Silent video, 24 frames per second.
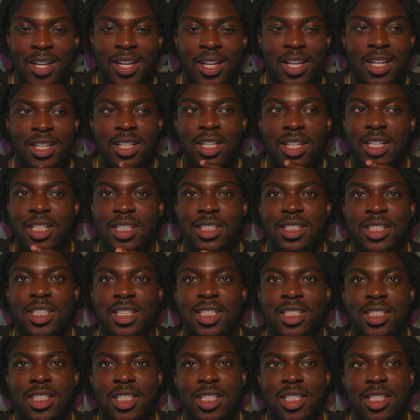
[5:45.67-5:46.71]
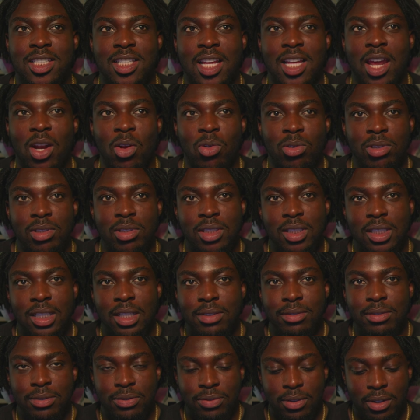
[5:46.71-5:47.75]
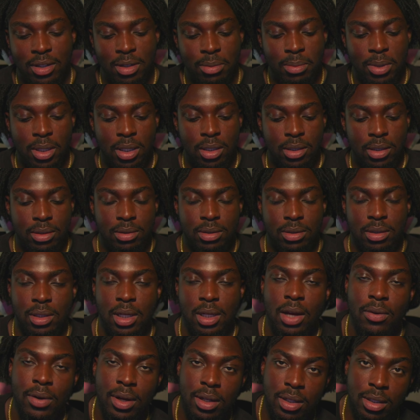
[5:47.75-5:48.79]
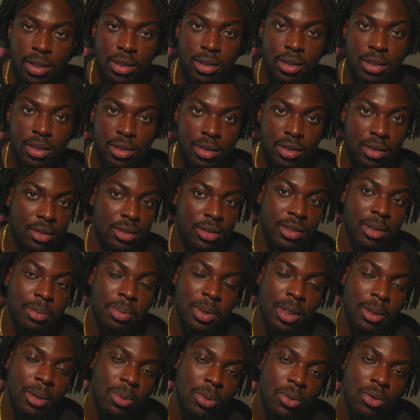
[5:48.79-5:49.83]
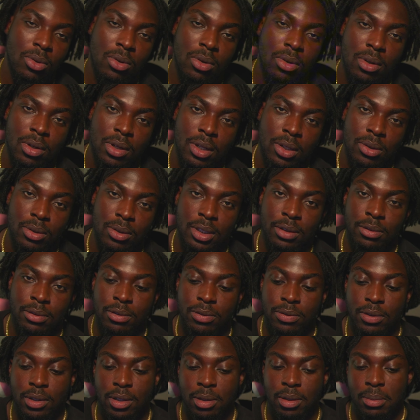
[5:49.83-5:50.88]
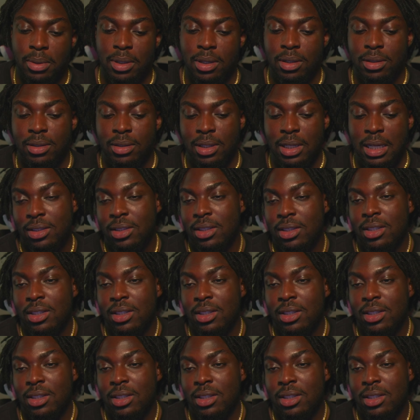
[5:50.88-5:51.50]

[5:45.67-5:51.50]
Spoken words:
Because it's just, I don't give a fuck about how I look to people. I don't give a fuck about how